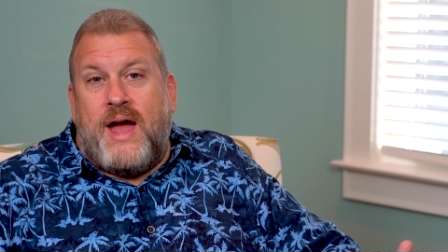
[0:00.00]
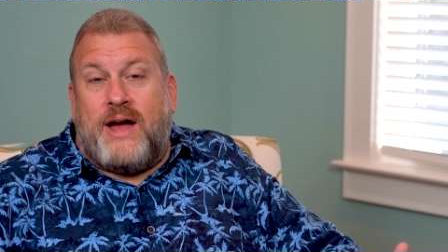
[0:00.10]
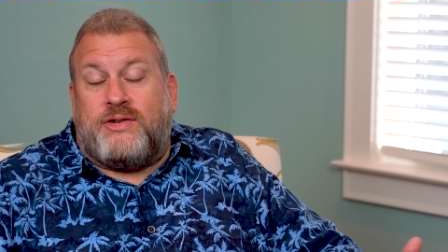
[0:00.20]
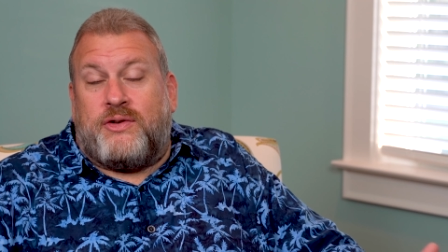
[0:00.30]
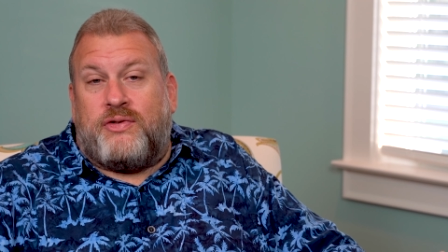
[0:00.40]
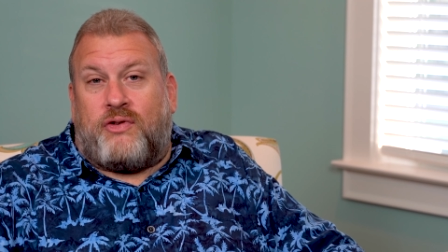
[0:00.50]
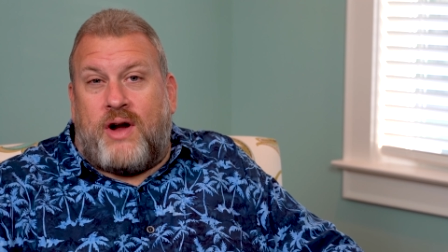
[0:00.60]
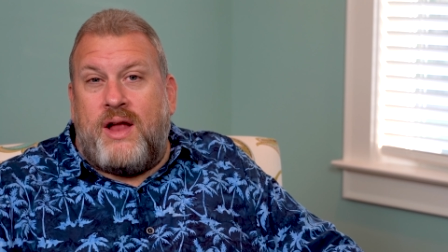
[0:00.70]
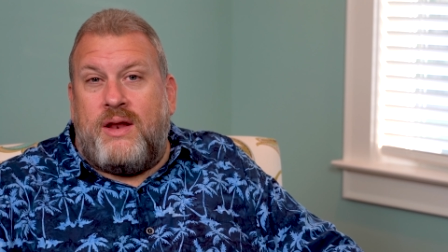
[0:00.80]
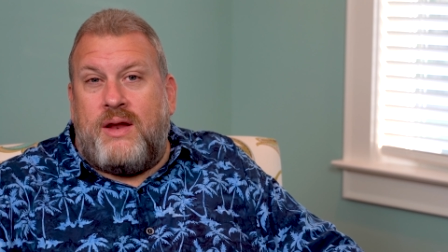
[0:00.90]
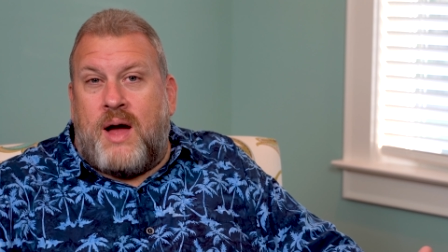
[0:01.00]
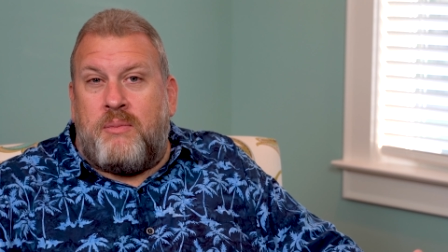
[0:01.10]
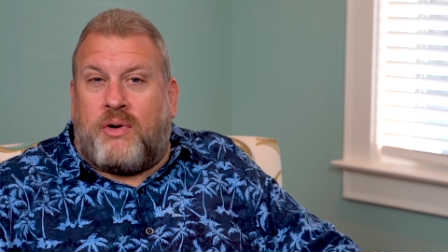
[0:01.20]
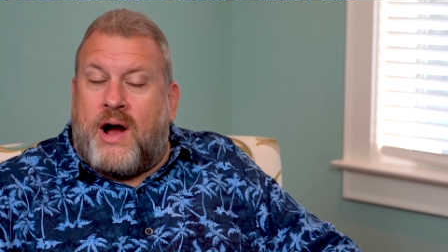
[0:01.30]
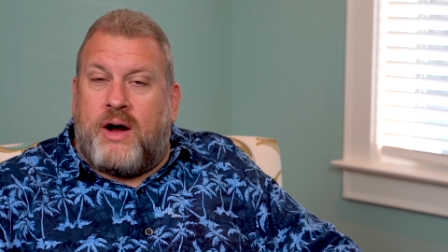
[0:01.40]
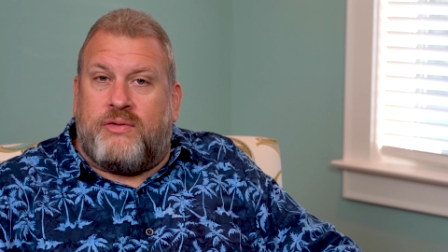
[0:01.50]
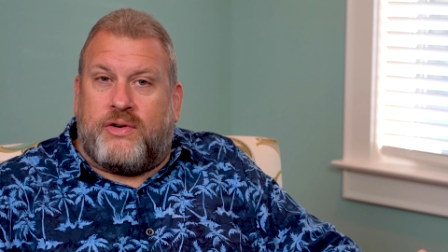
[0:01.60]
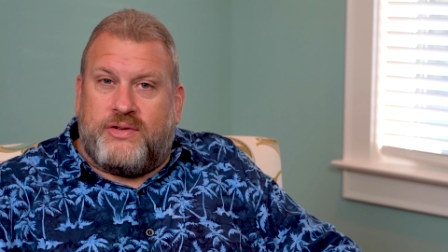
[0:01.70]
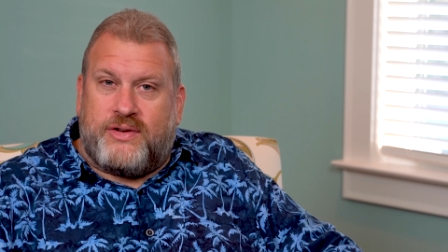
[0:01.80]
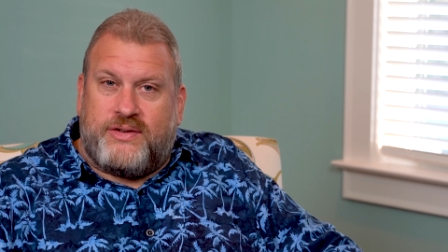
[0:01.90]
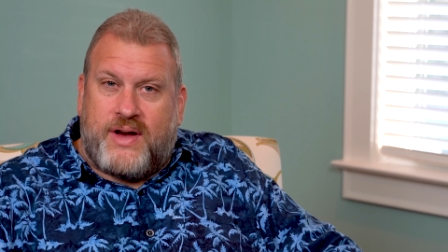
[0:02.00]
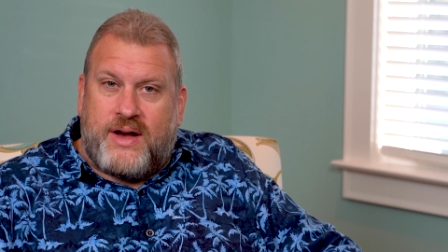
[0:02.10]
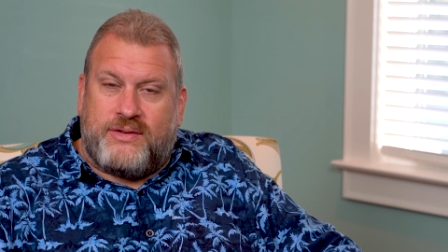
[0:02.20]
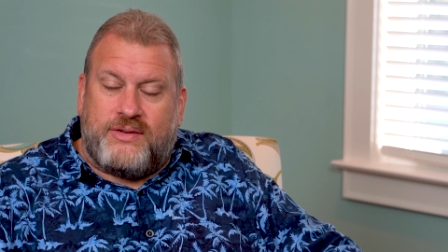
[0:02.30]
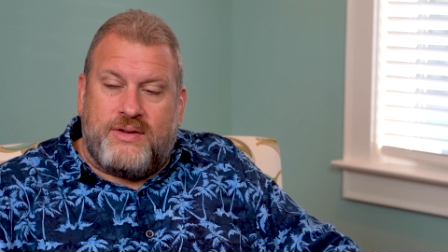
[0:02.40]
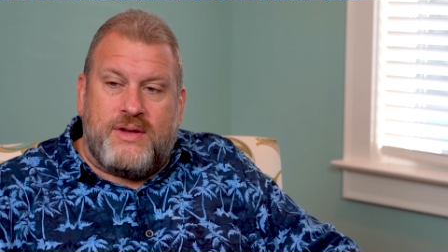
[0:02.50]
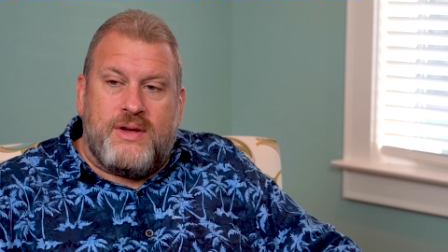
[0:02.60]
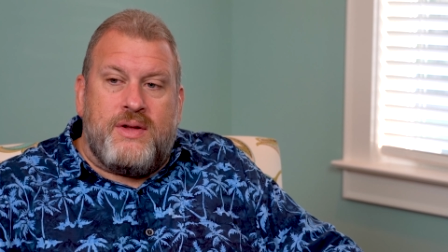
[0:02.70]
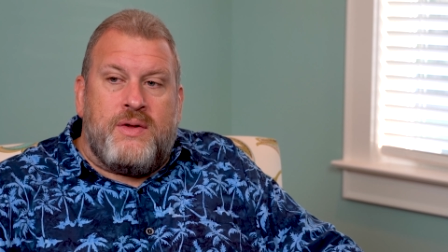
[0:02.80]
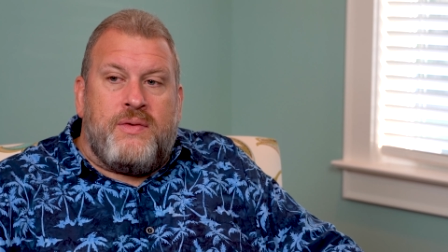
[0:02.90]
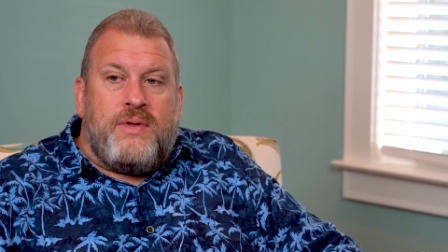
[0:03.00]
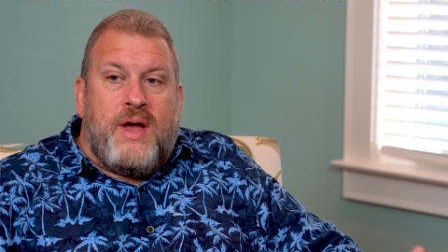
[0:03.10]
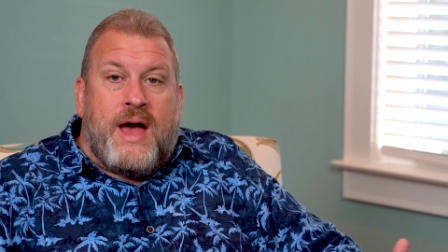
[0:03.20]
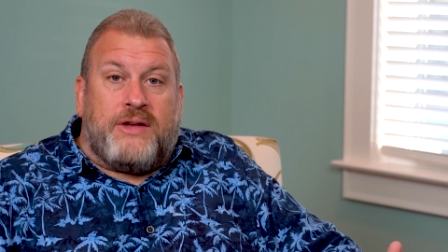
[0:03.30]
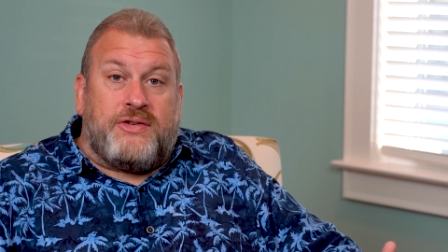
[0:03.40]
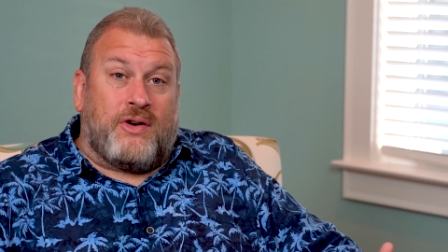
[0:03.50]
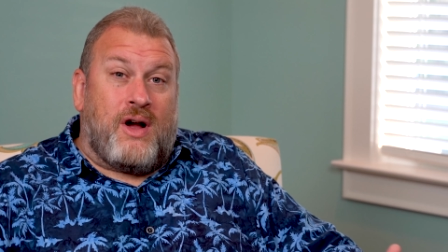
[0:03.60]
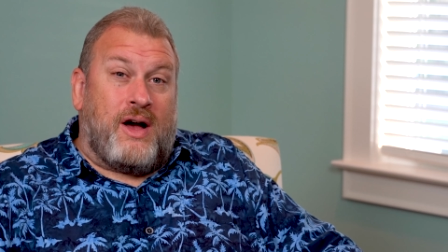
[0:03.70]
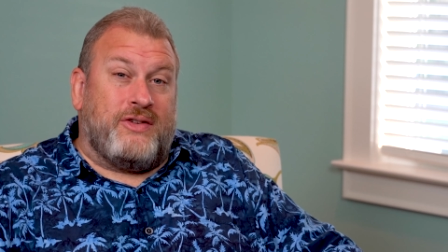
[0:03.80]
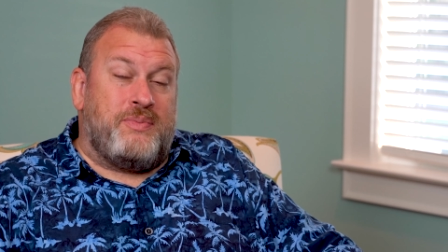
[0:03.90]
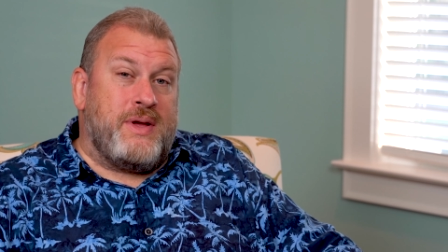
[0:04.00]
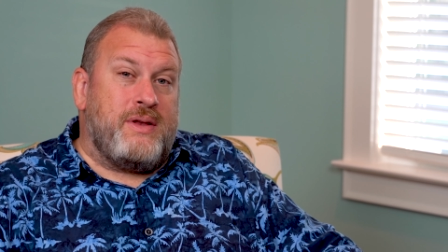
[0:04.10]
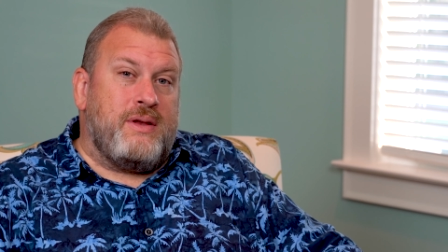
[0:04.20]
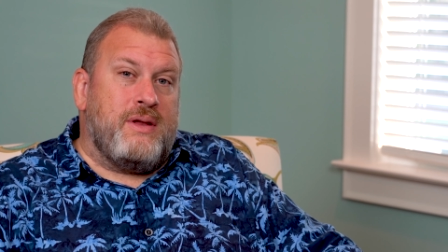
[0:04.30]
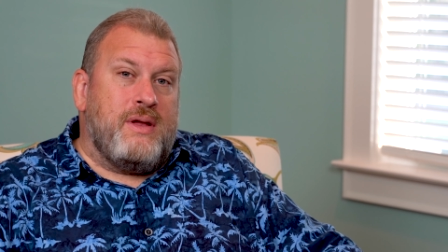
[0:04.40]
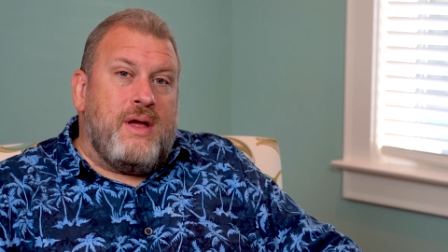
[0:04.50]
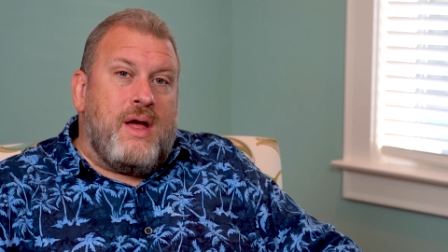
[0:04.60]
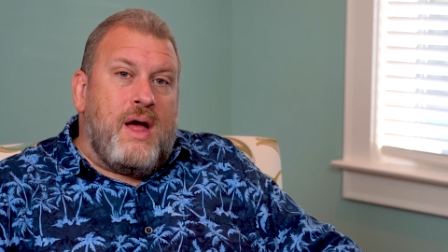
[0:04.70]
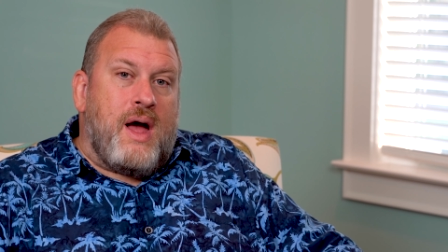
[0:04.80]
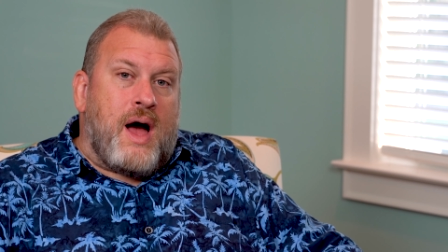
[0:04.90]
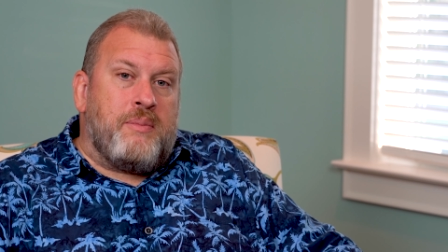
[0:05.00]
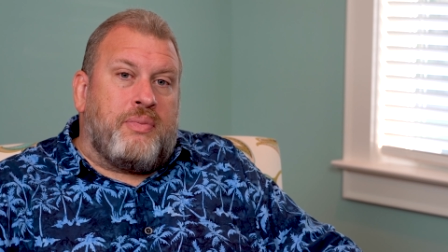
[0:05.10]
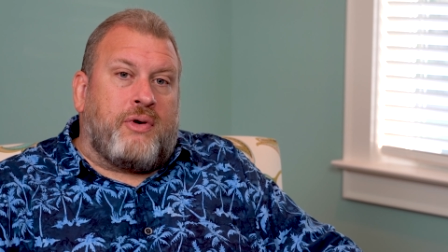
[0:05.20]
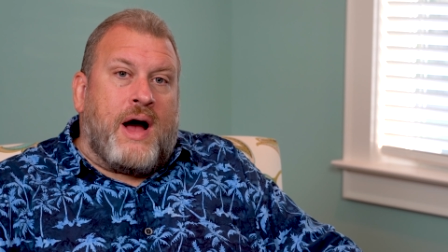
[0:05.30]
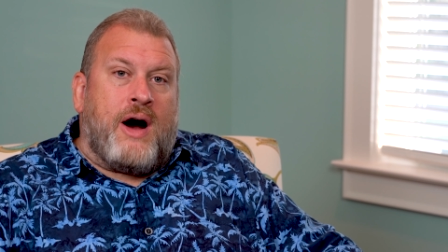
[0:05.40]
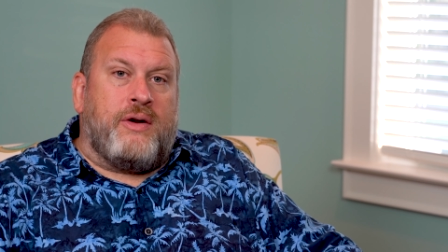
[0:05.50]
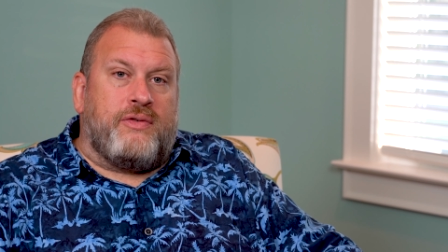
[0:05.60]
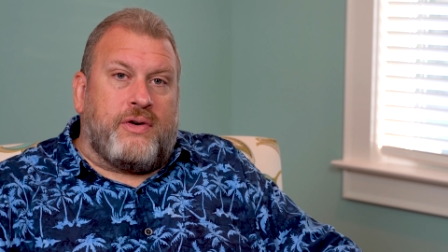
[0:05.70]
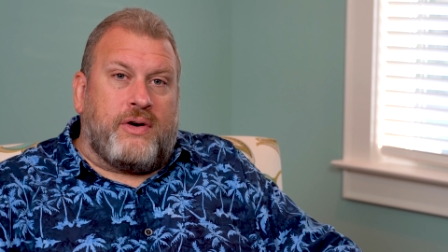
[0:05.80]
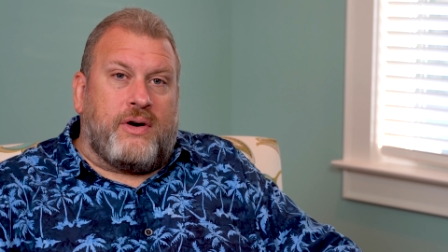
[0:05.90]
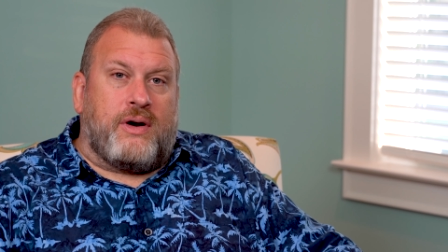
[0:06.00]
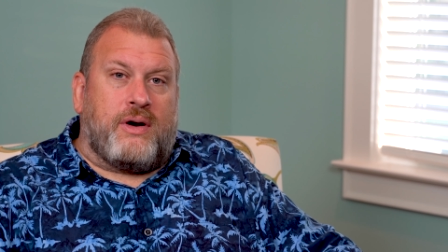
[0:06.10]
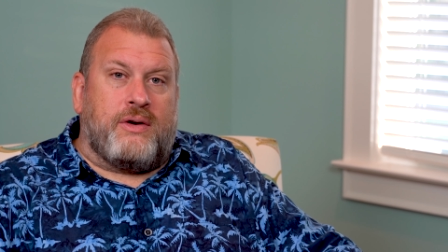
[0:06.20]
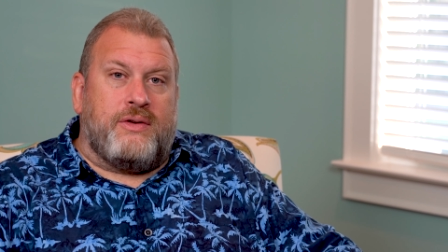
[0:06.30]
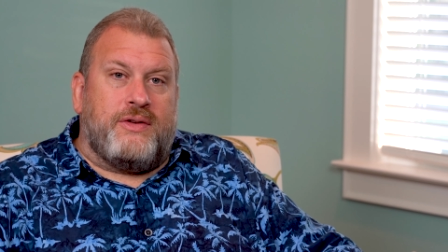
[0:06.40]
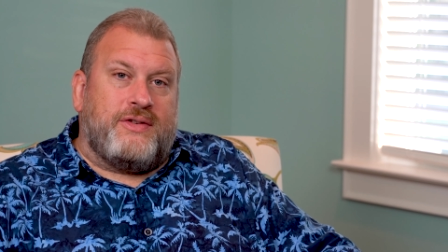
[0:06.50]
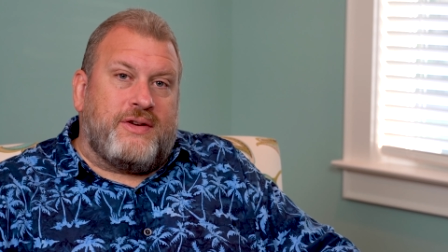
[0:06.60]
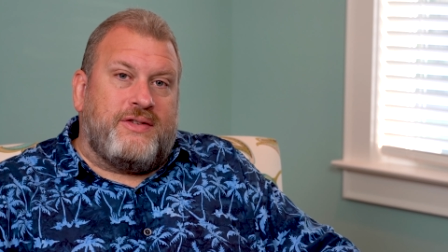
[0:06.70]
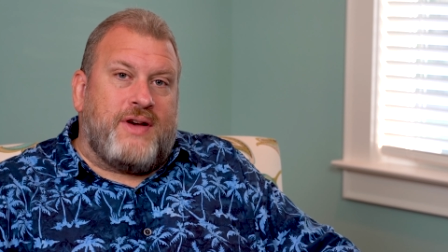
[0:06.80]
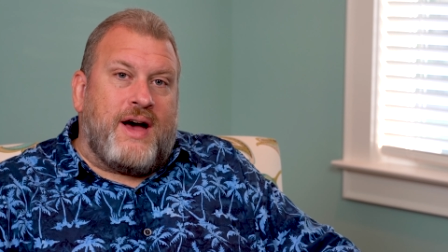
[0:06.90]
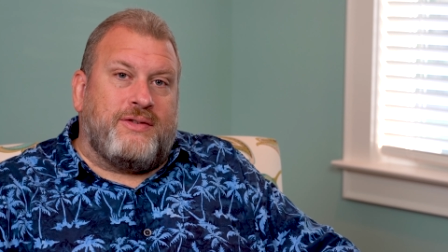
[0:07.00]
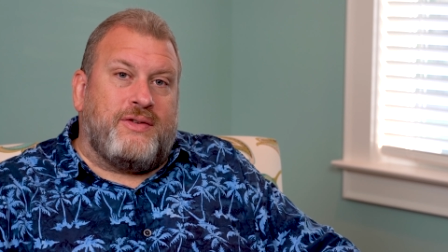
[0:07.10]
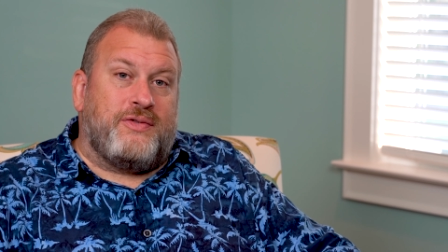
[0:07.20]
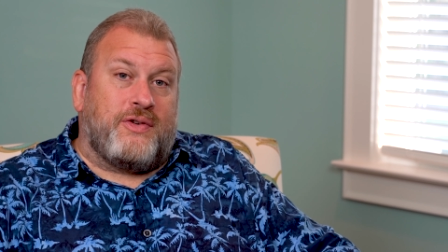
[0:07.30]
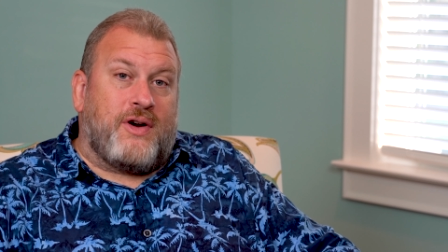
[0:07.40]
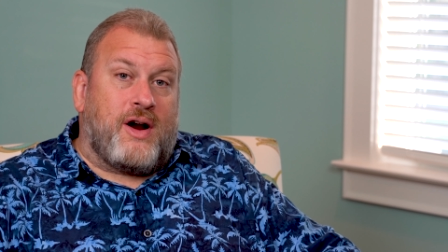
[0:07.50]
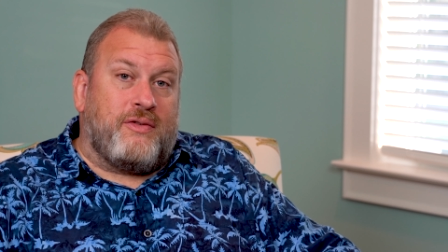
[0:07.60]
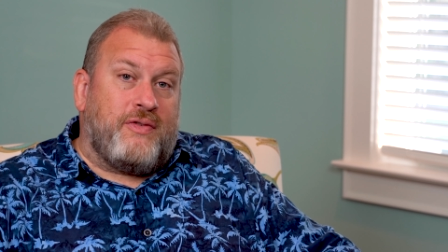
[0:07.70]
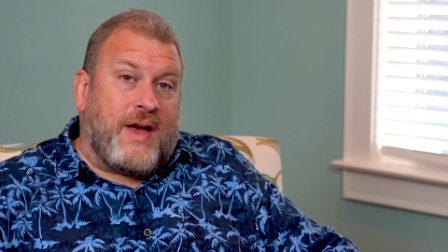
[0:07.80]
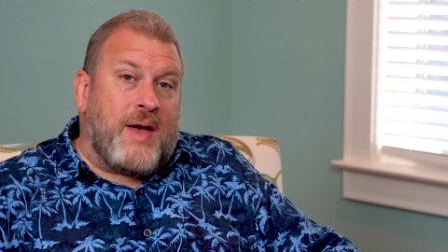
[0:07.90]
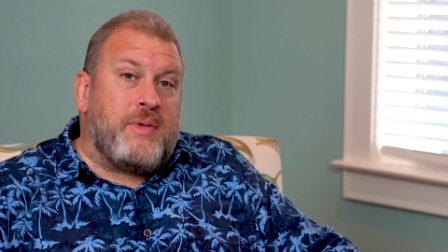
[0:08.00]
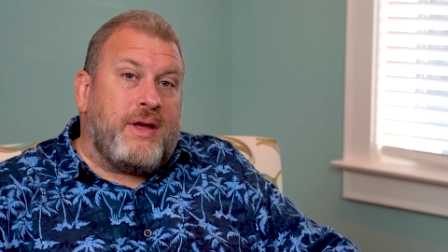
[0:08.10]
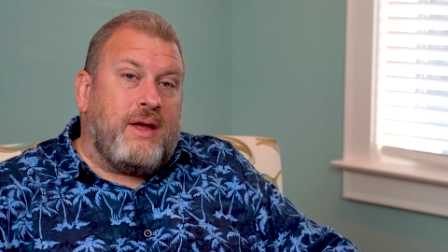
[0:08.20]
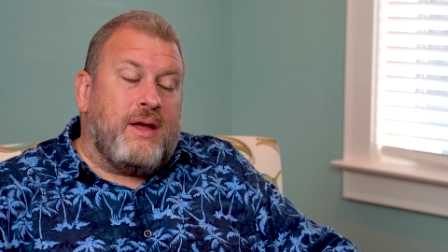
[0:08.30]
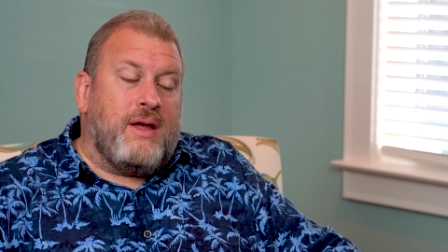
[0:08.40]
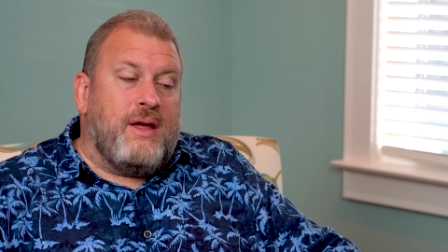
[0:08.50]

As her friend, I'm proud of her success. As her husband, I'm proud of her success for our family.